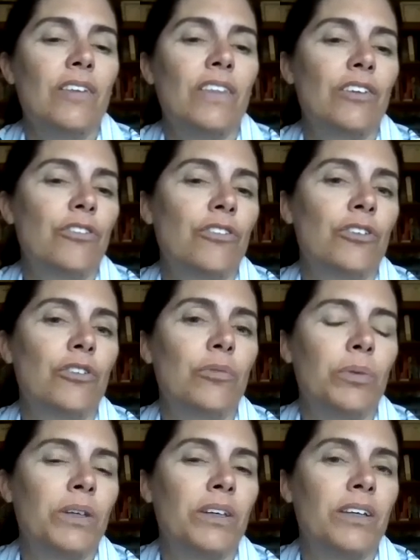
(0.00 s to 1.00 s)
They
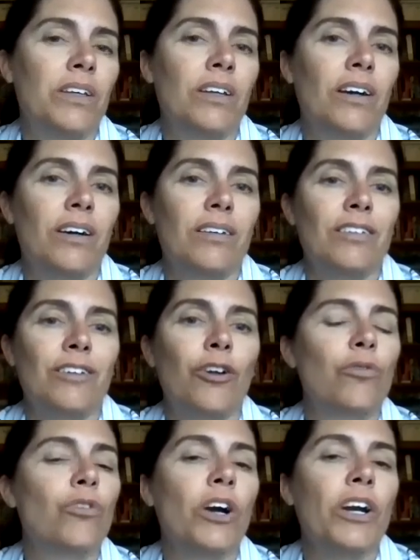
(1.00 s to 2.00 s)
shouldn't be,
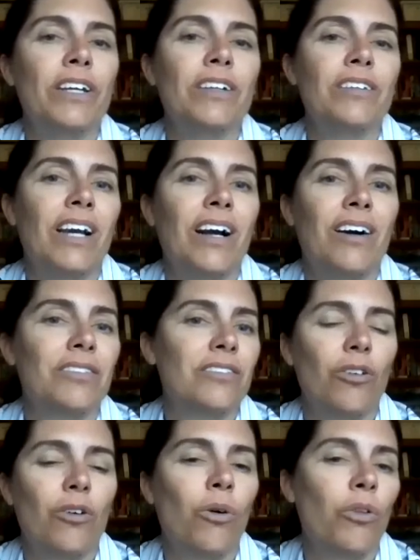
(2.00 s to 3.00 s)
writing
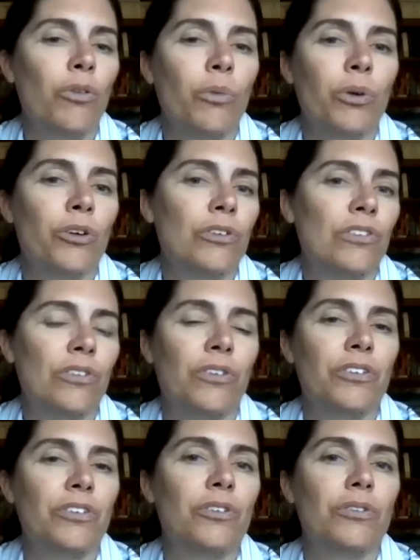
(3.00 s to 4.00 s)
down all the words and
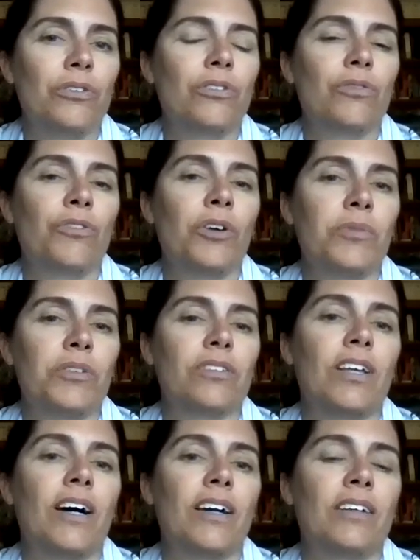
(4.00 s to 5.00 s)
all the notes from the
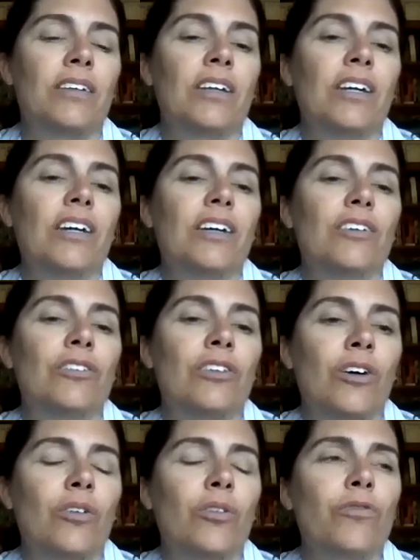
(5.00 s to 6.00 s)
slide.
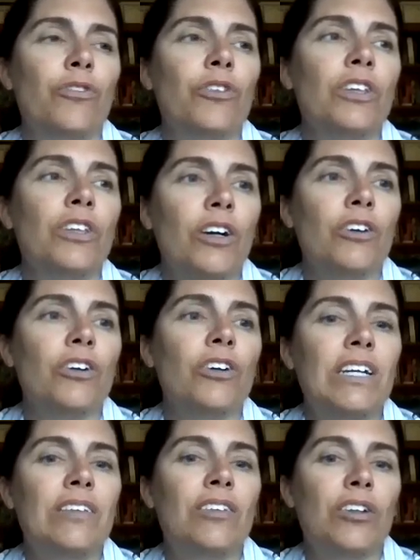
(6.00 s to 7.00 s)
So for the younger
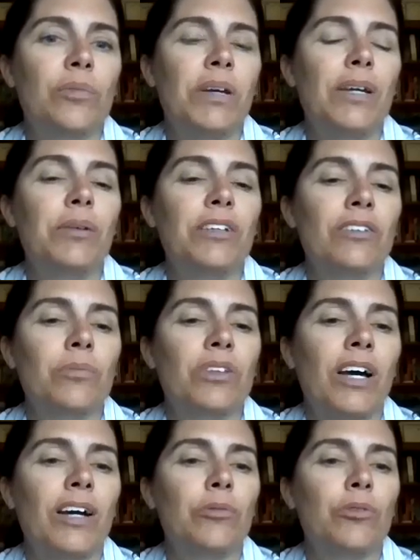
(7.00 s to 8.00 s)
grades, there may be some
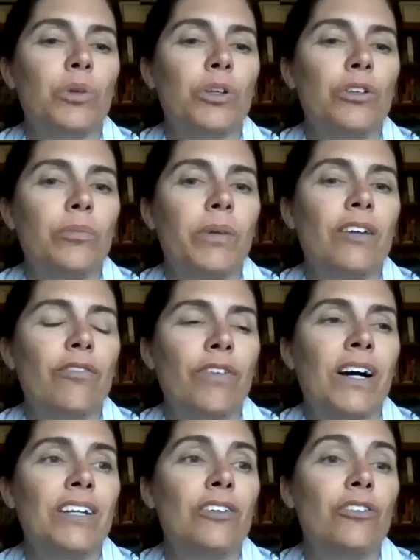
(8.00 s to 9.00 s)
times where you might
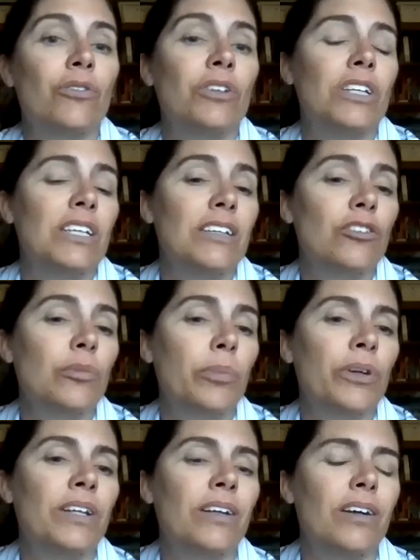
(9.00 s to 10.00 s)
find you need to
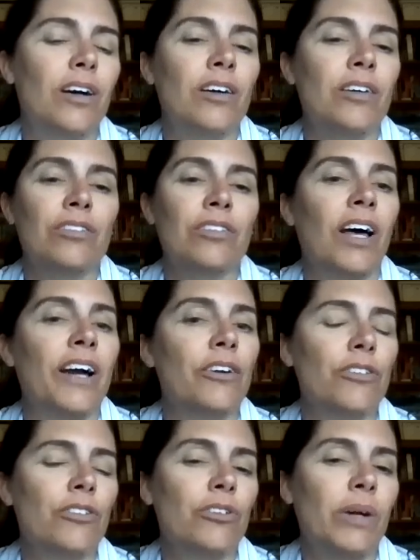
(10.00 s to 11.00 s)
print a slide
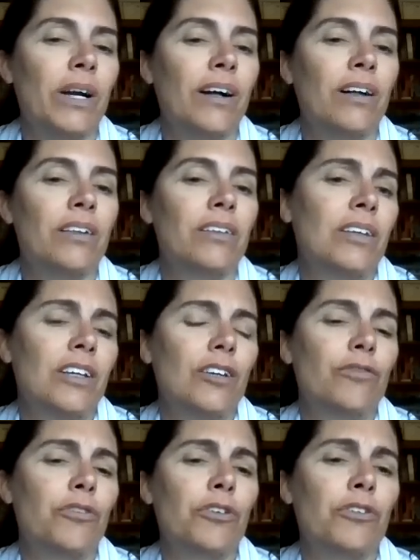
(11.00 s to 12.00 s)
or two out.
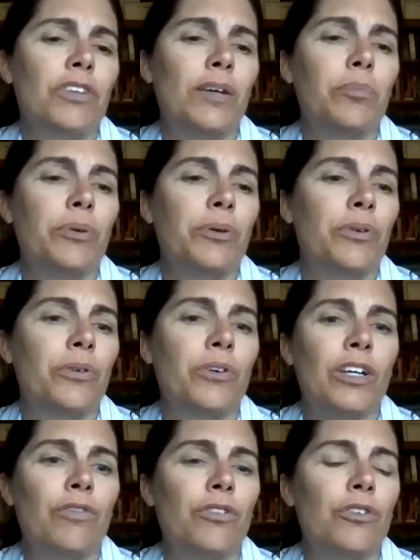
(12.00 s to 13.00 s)
For example,
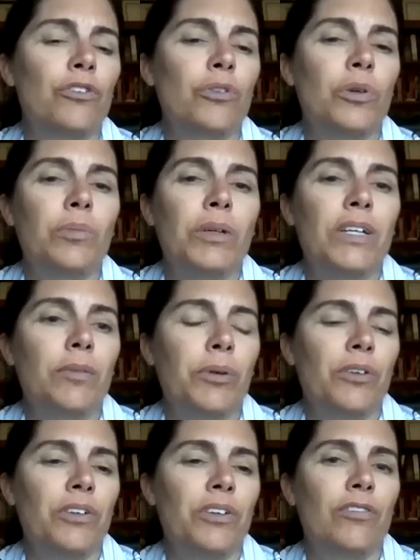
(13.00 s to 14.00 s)
if they're doing
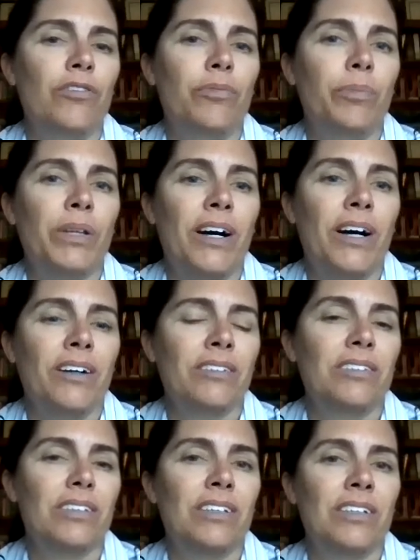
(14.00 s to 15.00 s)
manipulative
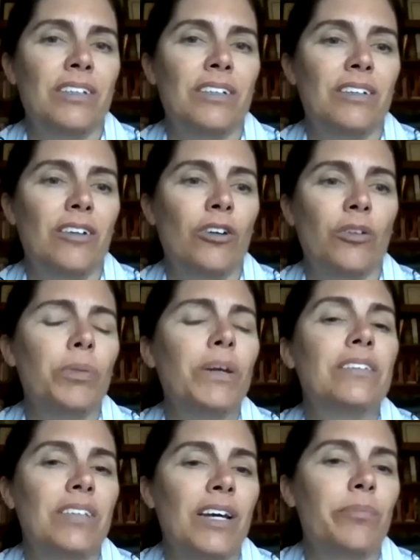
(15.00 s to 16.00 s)
blocks or
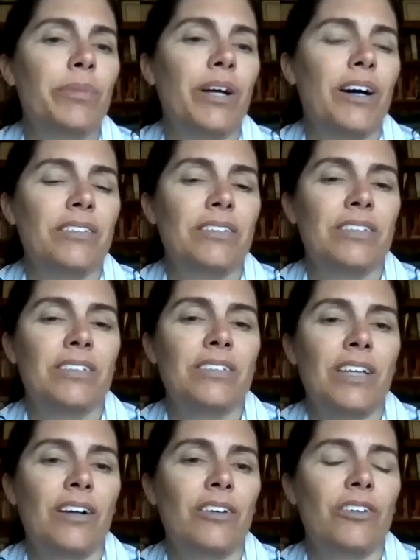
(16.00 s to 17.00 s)
base 10 blocks in
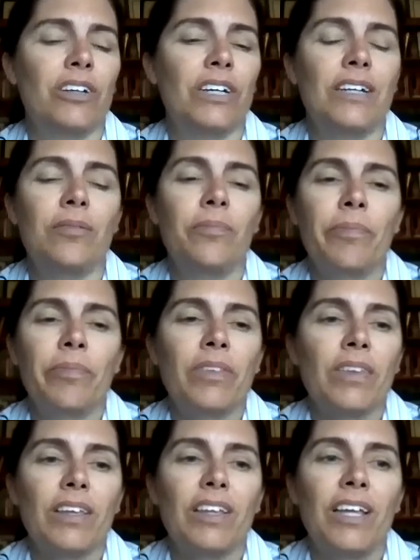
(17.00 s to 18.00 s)
second grade,
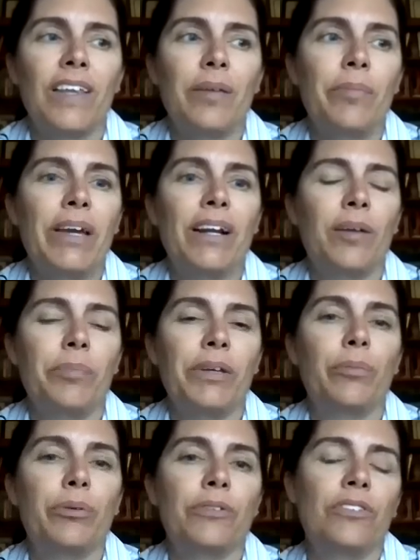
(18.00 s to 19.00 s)
they may not be
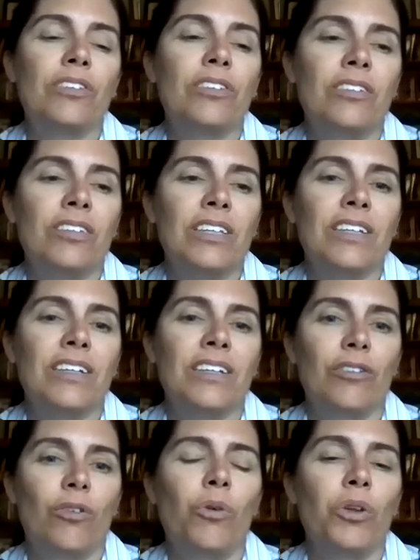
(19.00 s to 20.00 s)
able to see it
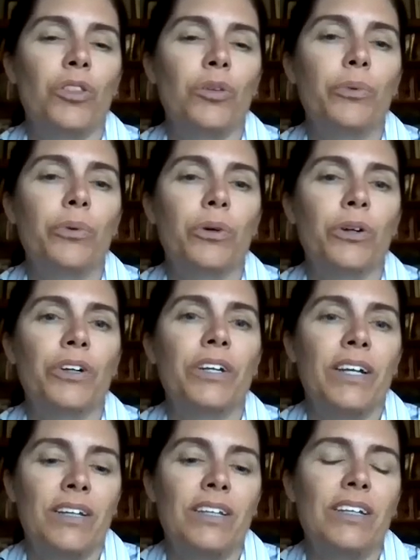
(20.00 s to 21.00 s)
on the board
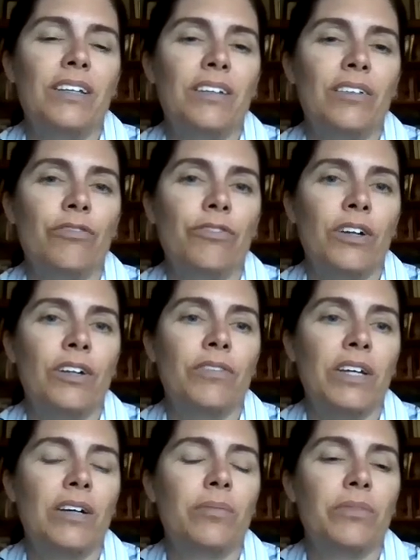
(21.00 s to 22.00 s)
and need it in front of
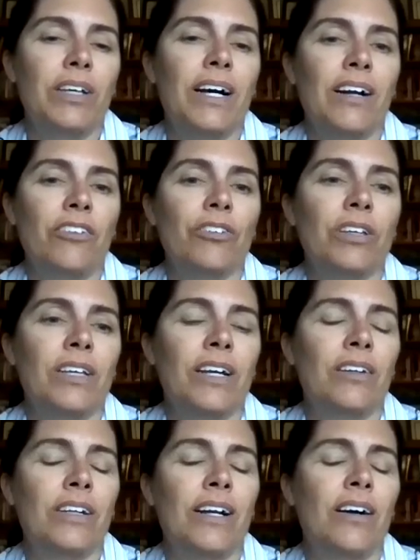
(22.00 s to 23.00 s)
them to actually
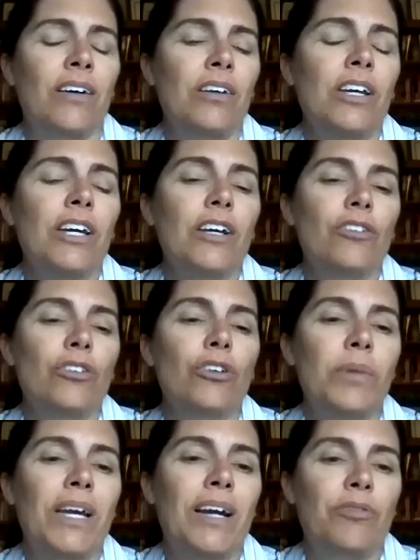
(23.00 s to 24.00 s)
count it out. So
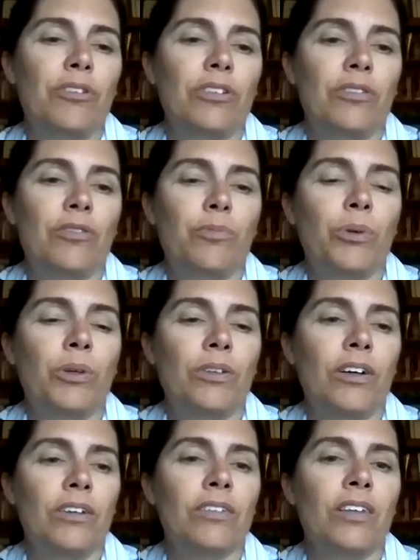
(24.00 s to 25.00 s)
you may have to print
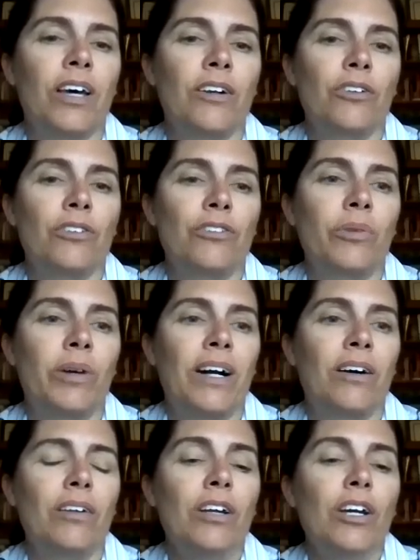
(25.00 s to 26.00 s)
a slide or two
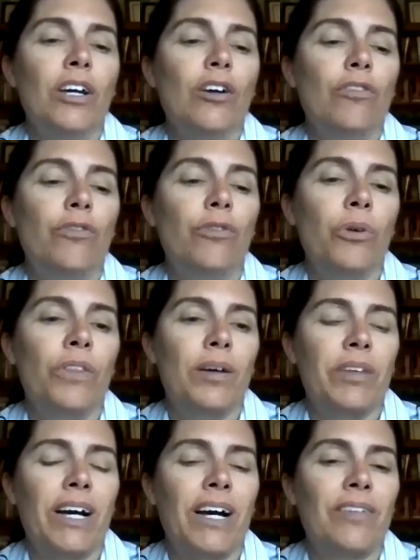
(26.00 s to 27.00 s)
out for
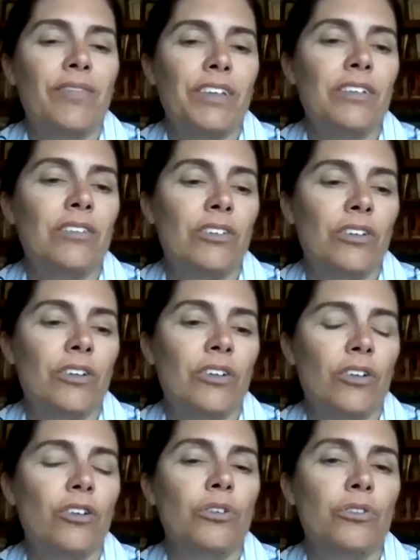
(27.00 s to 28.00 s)
them to have easier
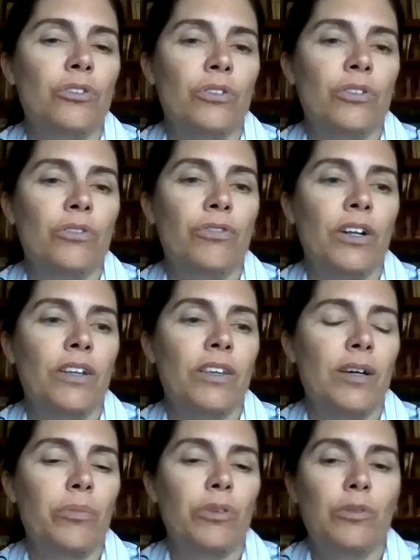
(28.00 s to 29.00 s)
and closer in front of
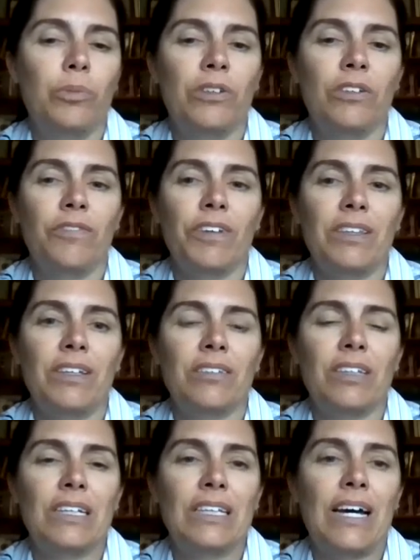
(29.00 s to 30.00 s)
them with specific
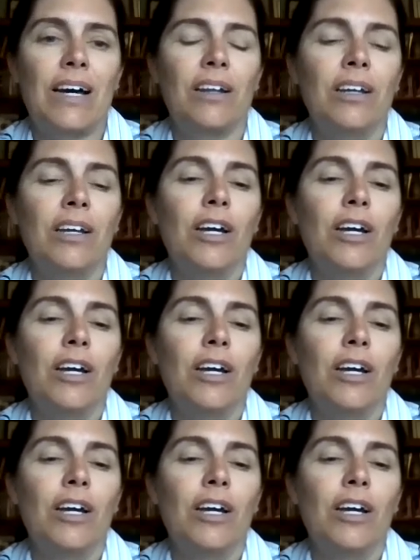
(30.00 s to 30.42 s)
things like that.